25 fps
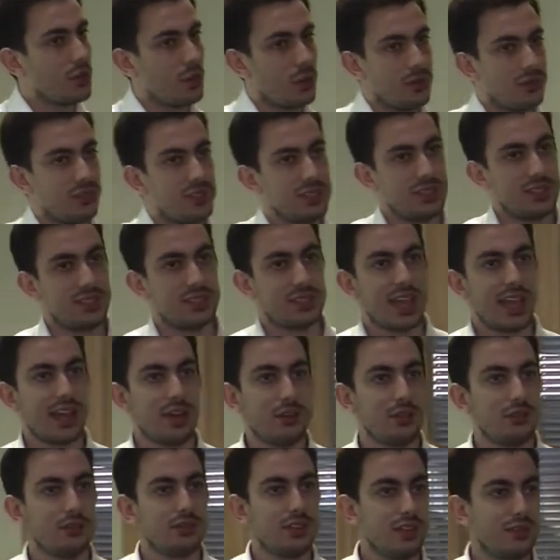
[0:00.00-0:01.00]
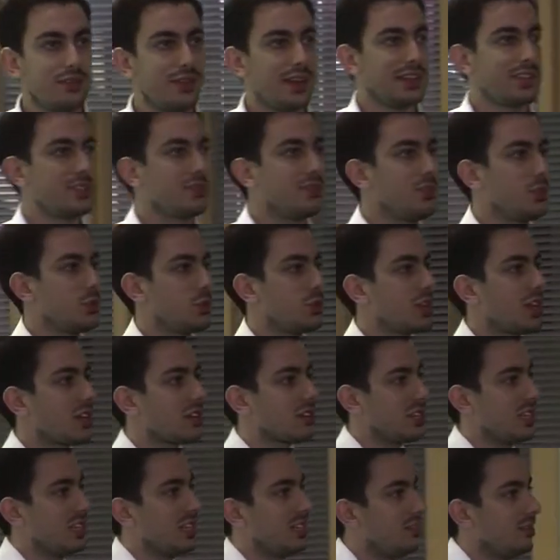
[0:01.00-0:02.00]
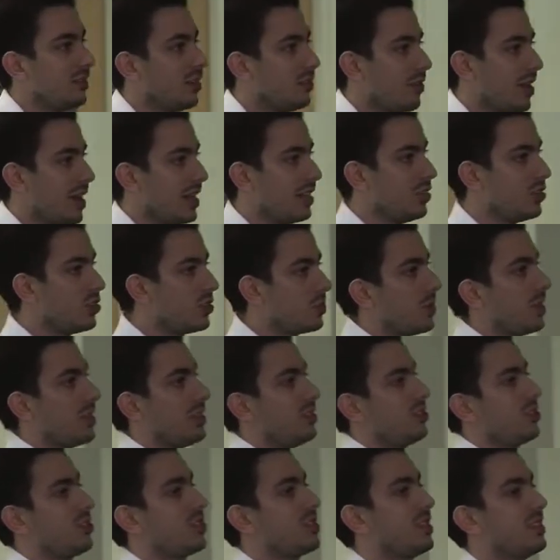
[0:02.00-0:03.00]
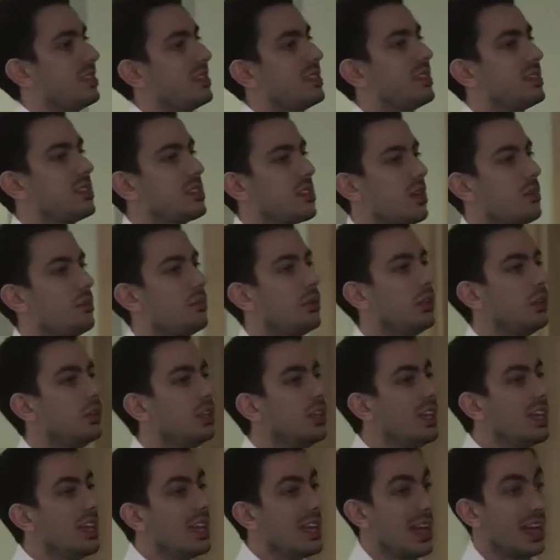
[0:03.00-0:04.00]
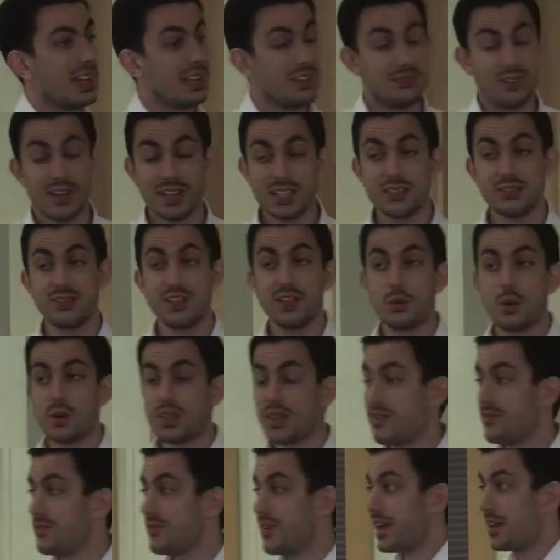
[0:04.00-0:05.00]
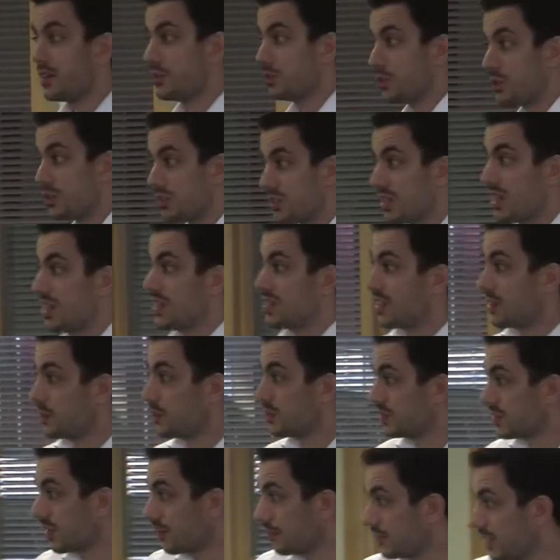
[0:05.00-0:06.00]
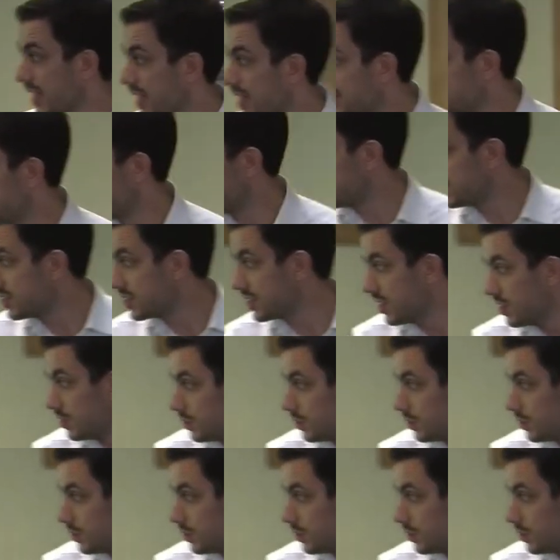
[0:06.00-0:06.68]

know if this is how the effectiveness was actually arranged, but it's just as an example. And effectively what they found was there were some cases